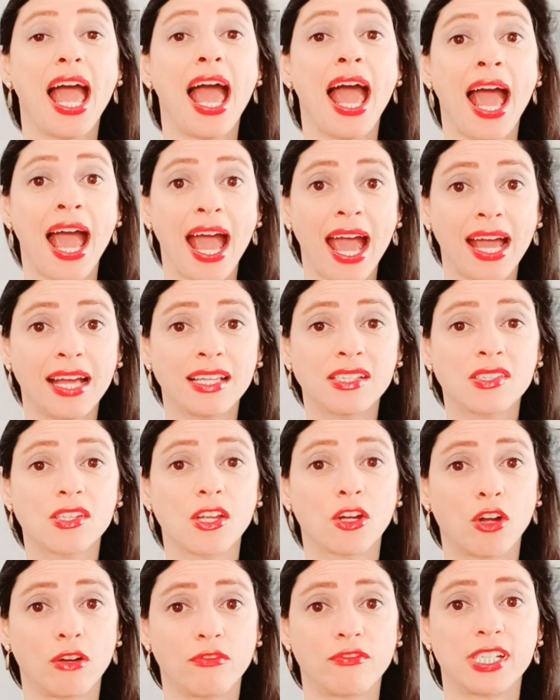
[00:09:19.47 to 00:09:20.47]
has a
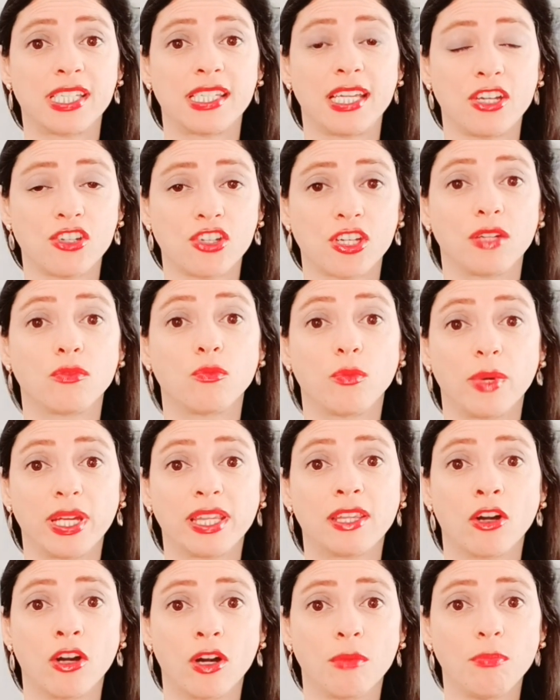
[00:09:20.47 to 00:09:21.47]
conversation with
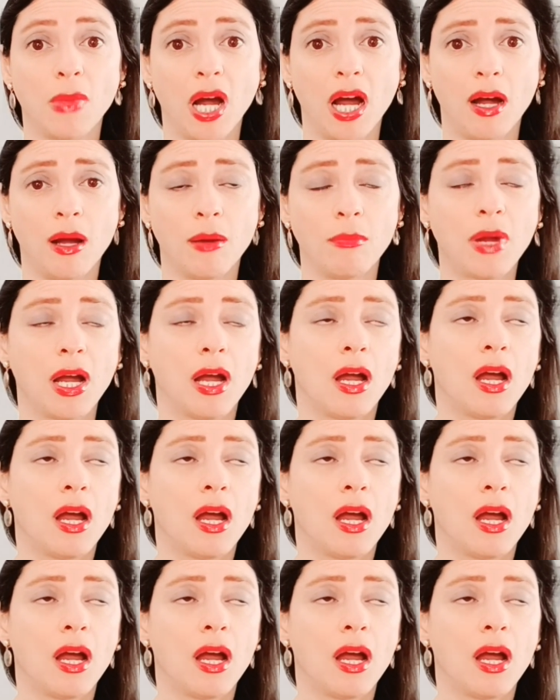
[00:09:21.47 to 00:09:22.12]
her mom.